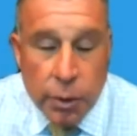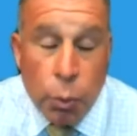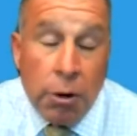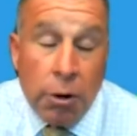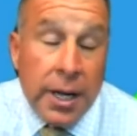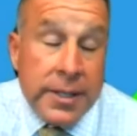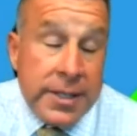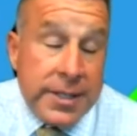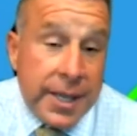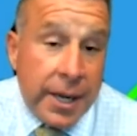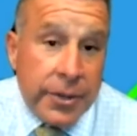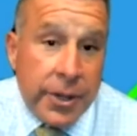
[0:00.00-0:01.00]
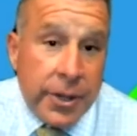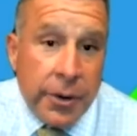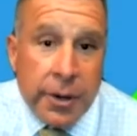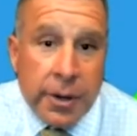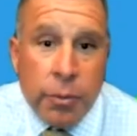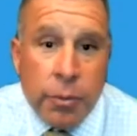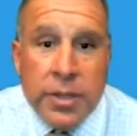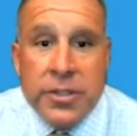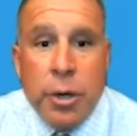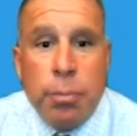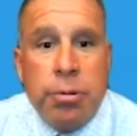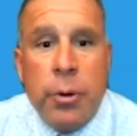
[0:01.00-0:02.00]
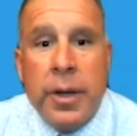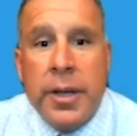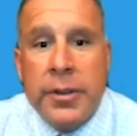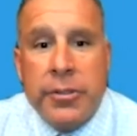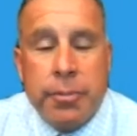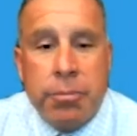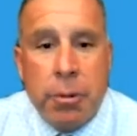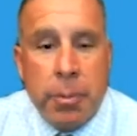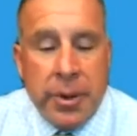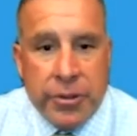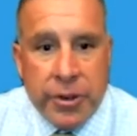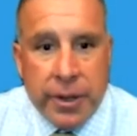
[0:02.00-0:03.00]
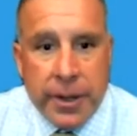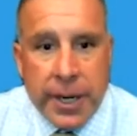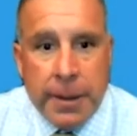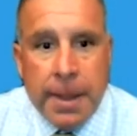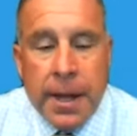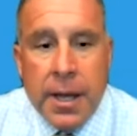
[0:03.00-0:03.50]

Whereas in South Dakota, there was no prohibition on that.